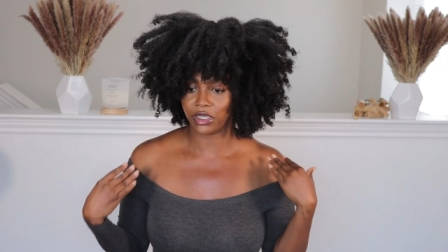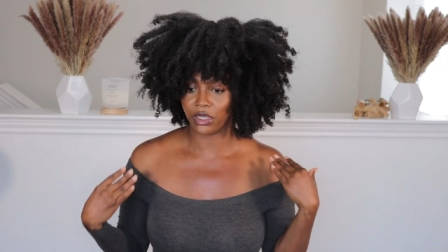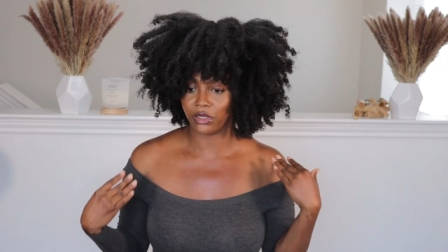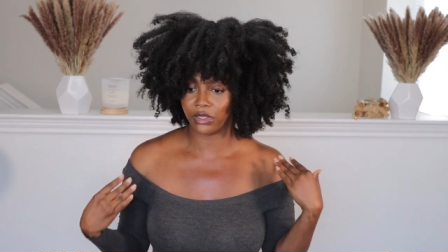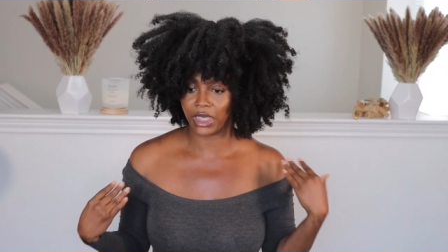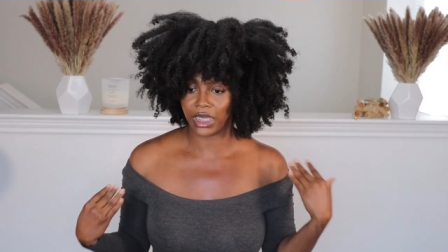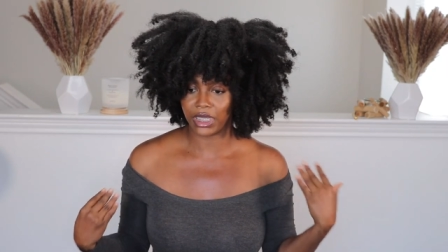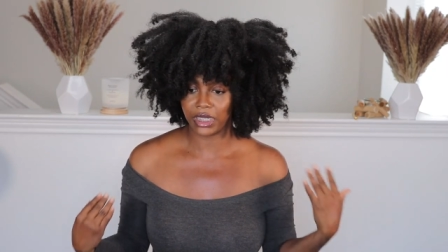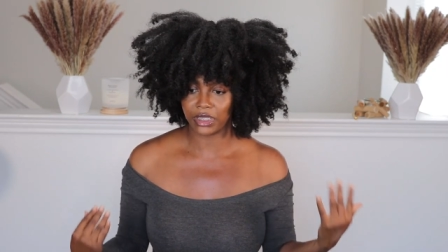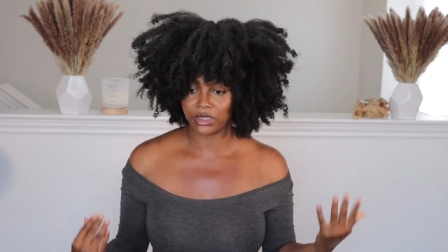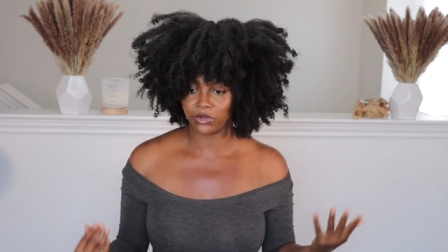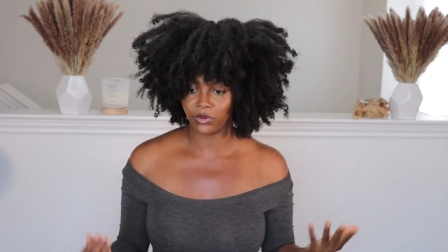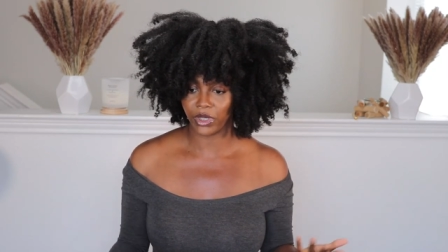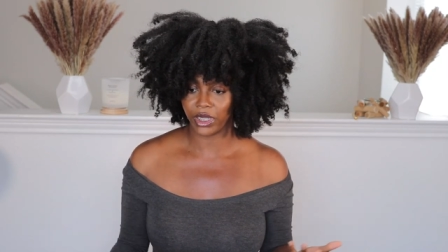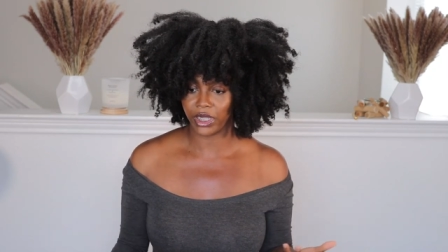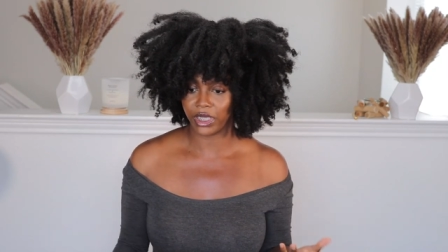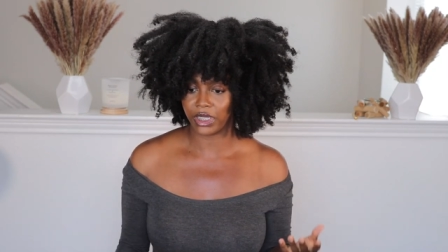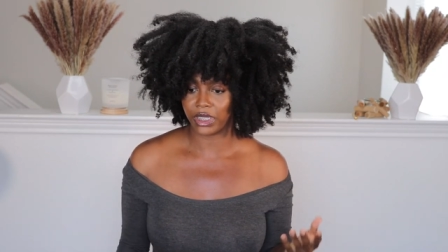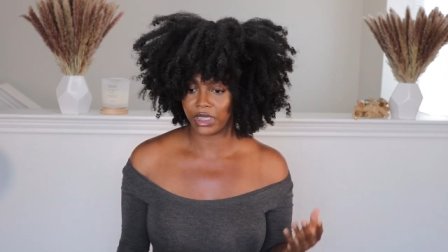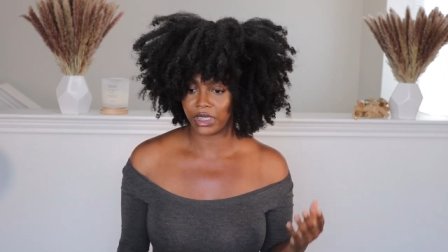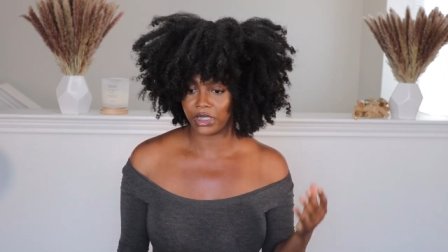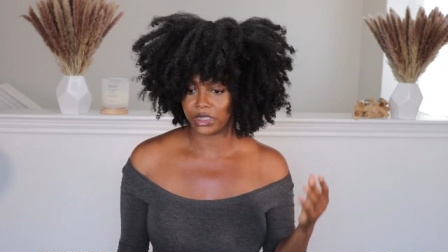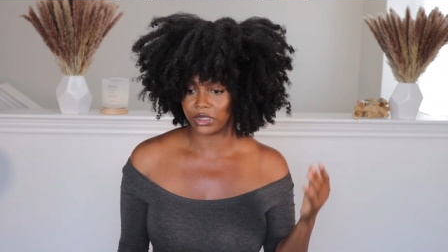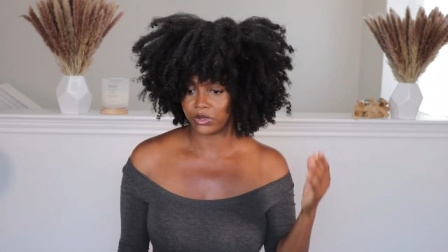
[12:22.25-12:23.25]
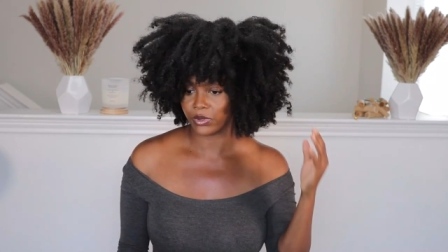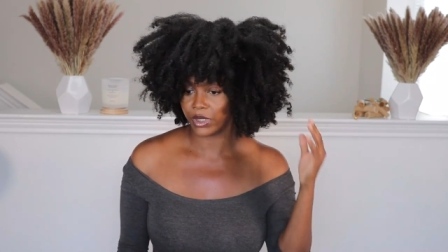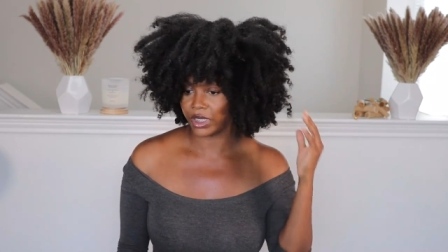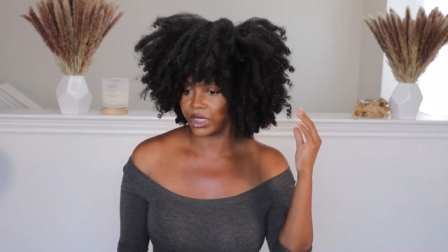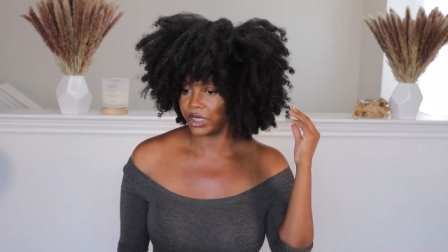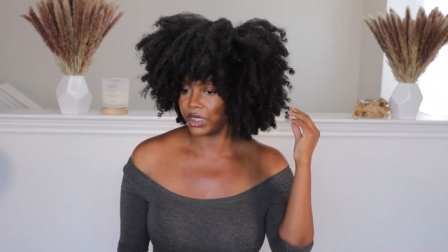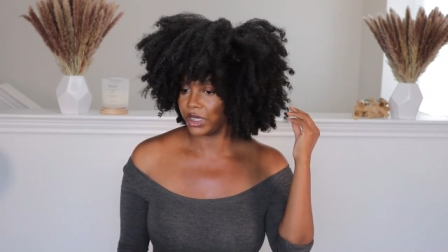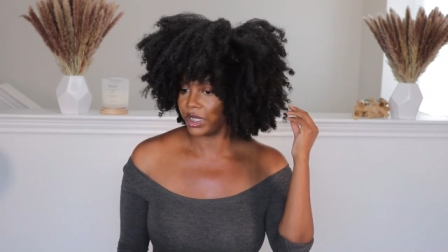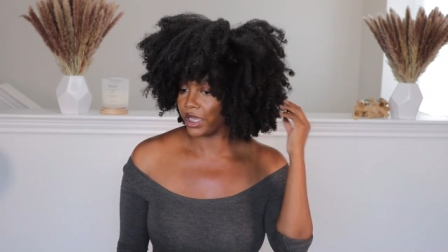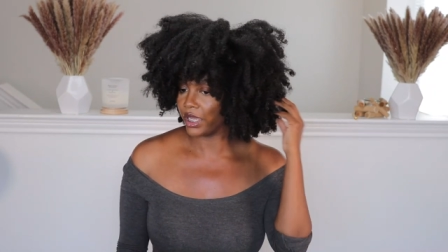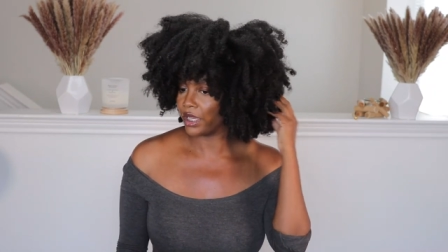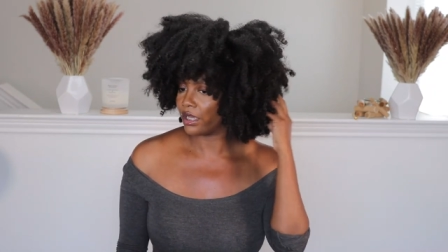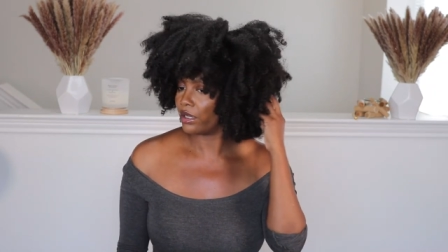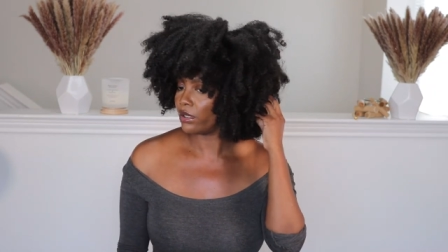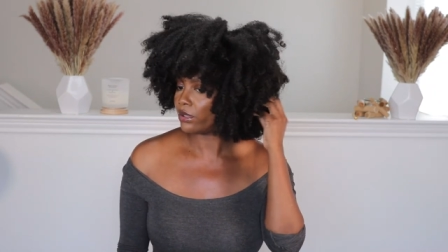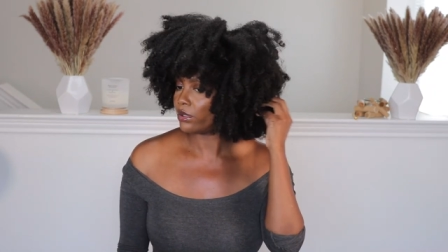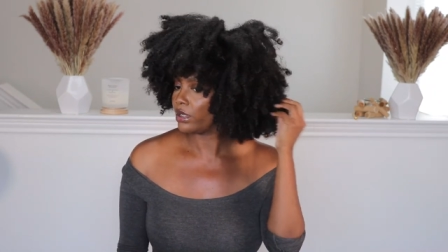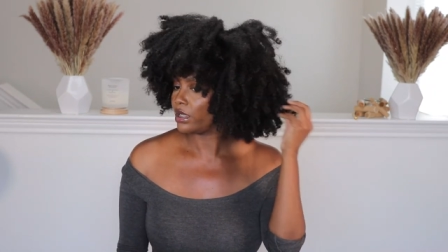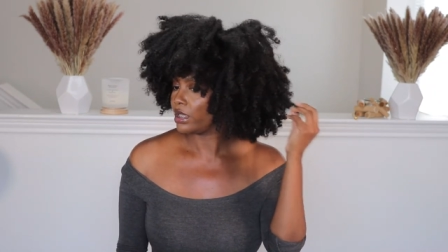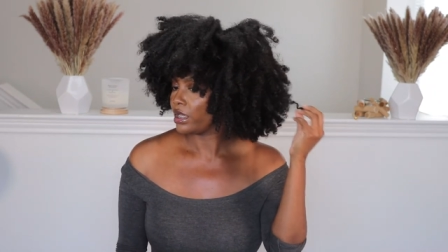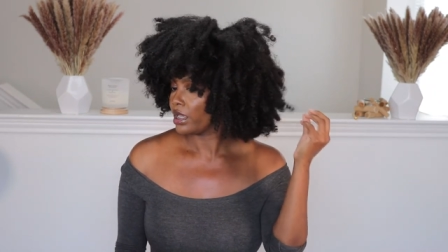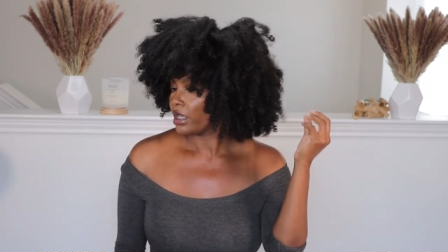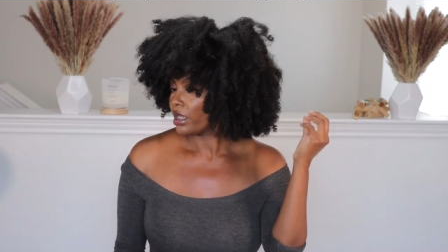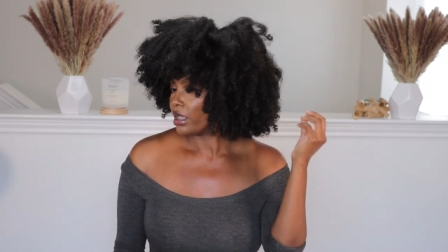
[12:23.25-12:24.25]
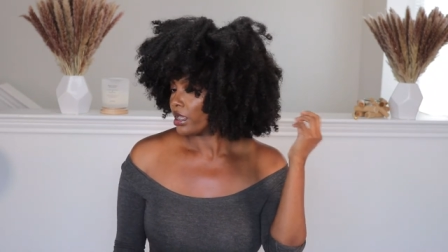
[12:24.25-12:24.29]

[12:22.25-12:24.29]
So that is where it is right now.